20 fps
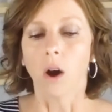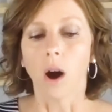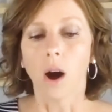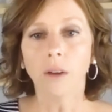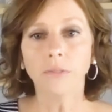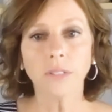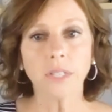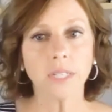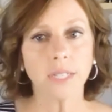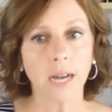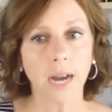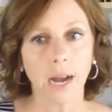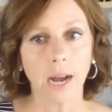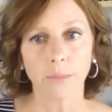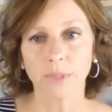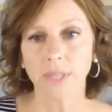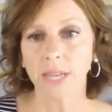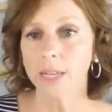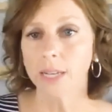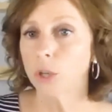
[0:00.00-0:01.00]

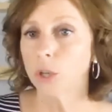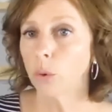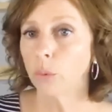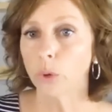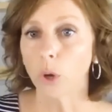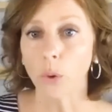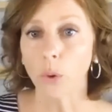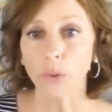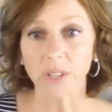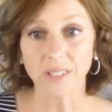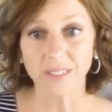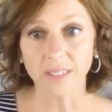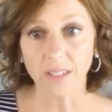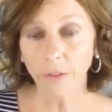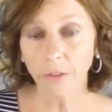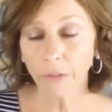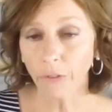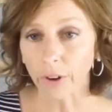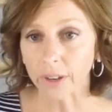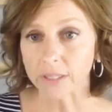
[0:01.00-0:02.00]
Oftentimes they don't know the
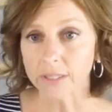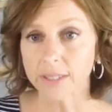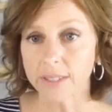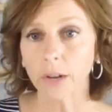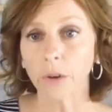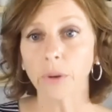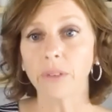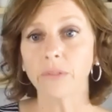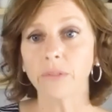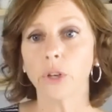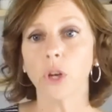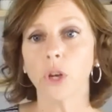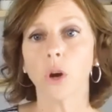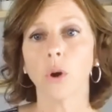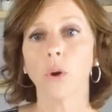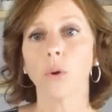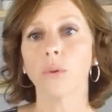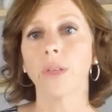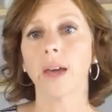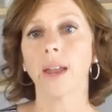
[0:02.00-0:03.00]
difference. They don't even
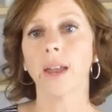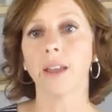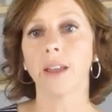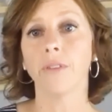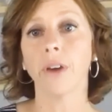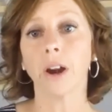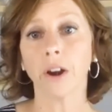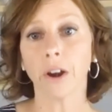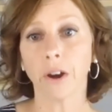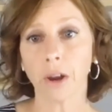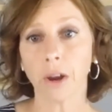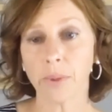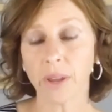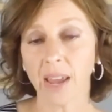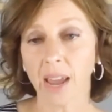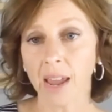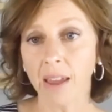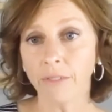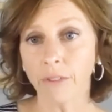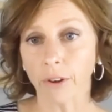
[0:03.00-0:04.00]
know that a veterinary
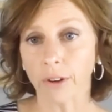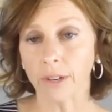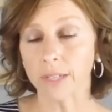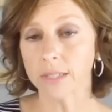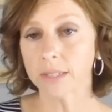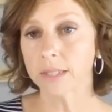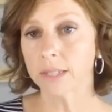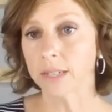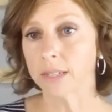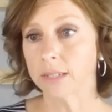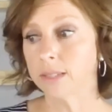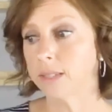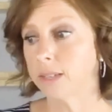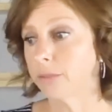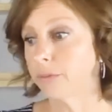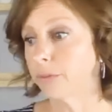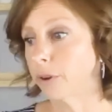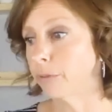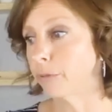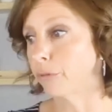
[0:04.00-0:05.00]
behaviorist is
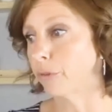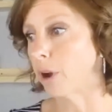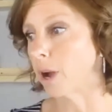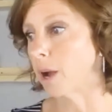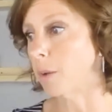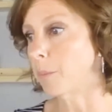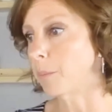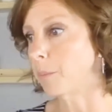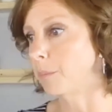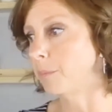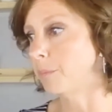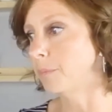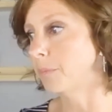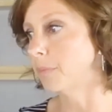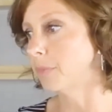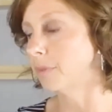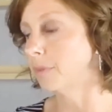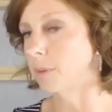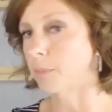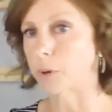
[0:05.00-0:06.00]
different from
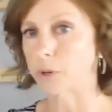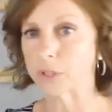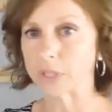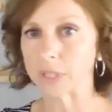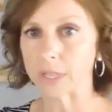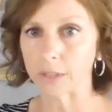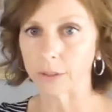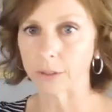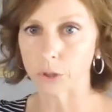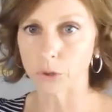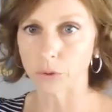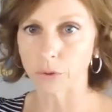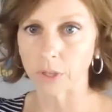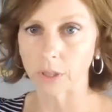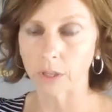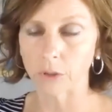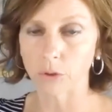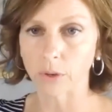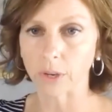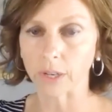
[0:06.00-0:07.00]
the person down the
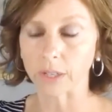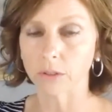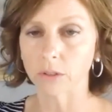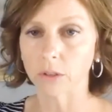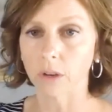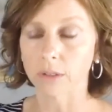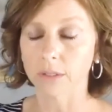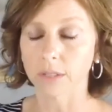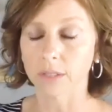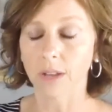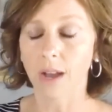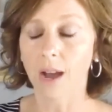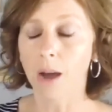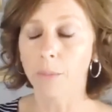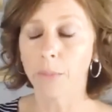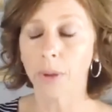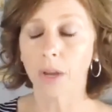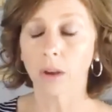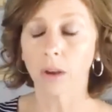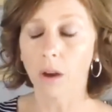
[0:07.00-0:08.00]
street that trains dogs as a
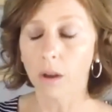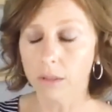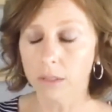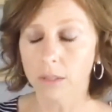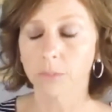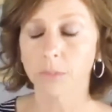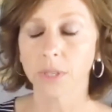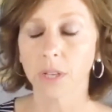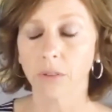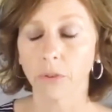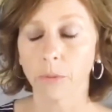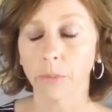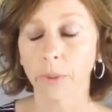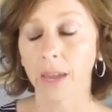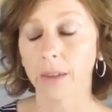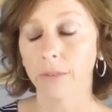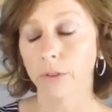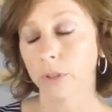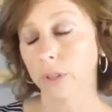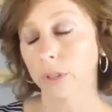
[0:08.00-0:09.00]
hobby and calls himself a
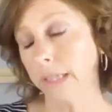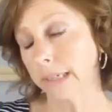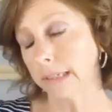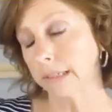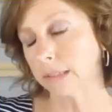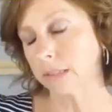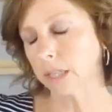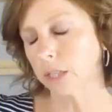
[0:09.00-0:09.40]
behavioralist.